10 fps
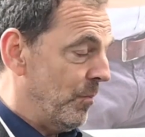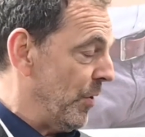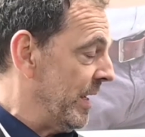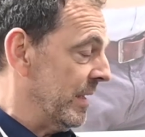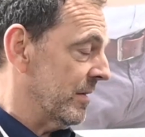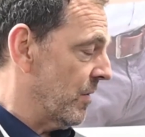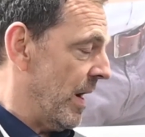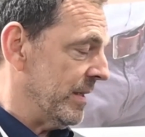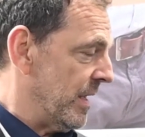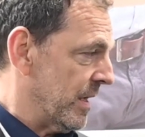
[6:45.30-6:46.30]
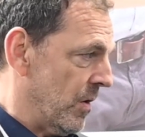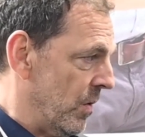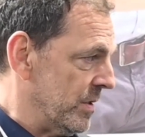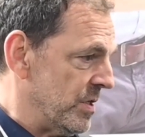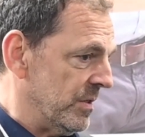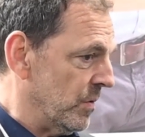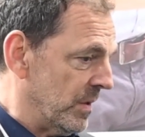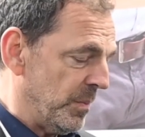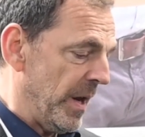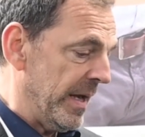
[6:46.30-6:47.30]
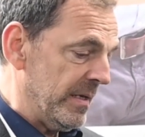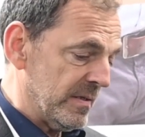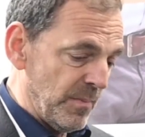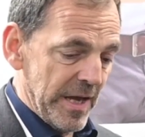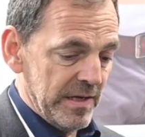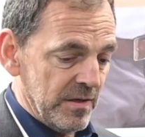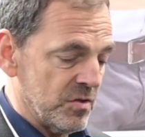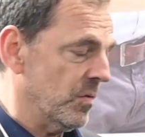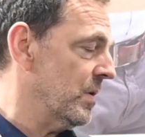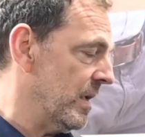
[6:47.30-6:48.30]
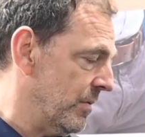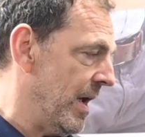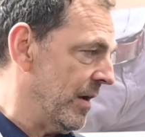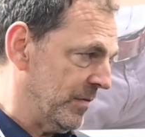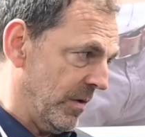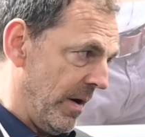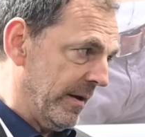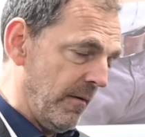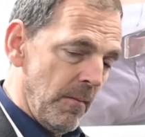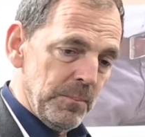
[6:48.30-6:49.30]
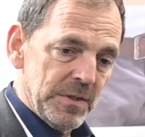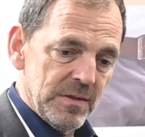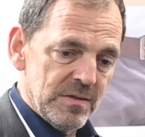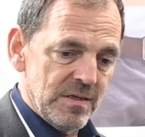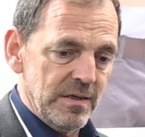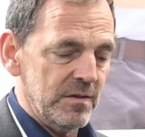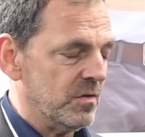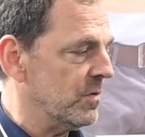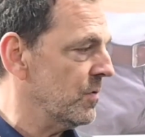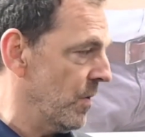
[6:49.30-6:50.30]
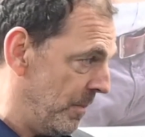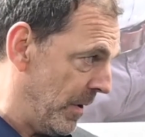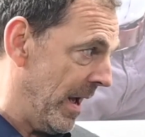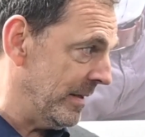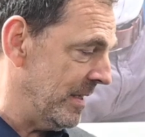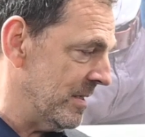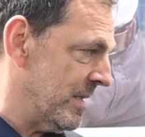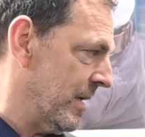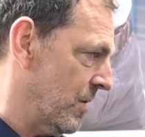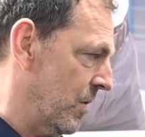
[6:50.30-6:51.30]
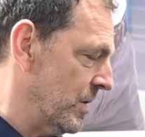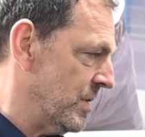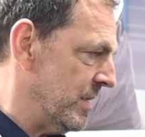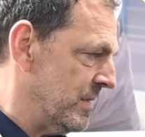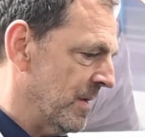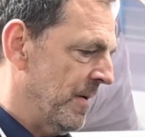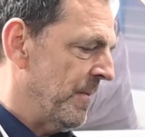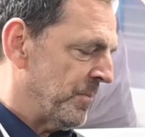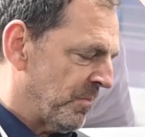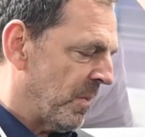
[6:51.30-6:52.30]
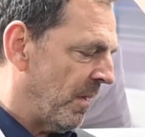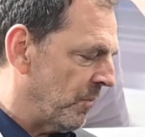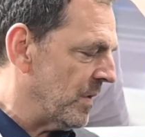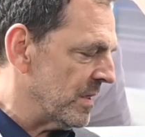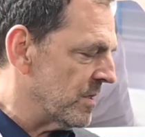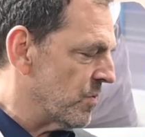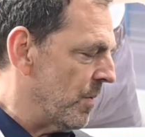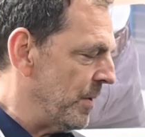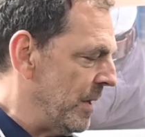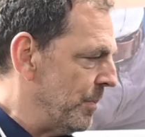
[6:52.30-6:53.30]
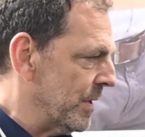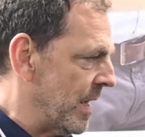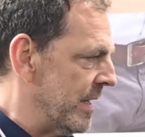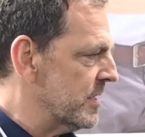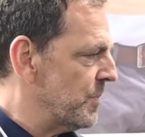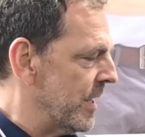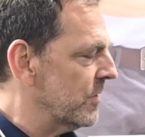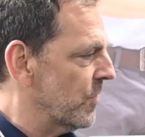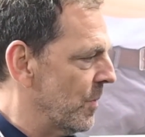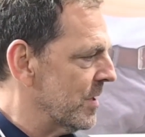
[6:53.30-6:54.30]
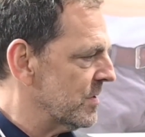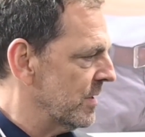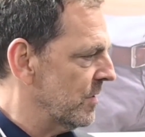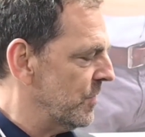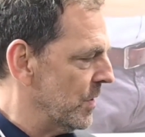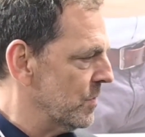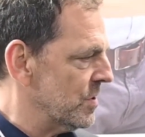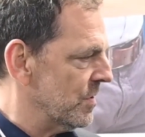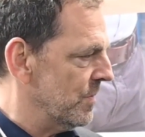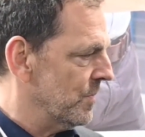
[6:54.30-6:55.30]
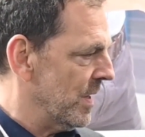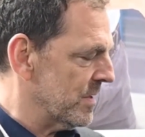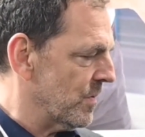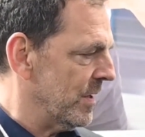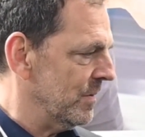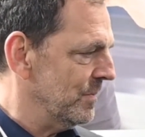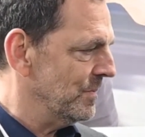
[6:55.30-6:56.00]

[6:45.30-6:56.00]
bringing the right technology to the place, making sure that we have the right competency to apply these technologies. This is what people can expect from us in the future as well.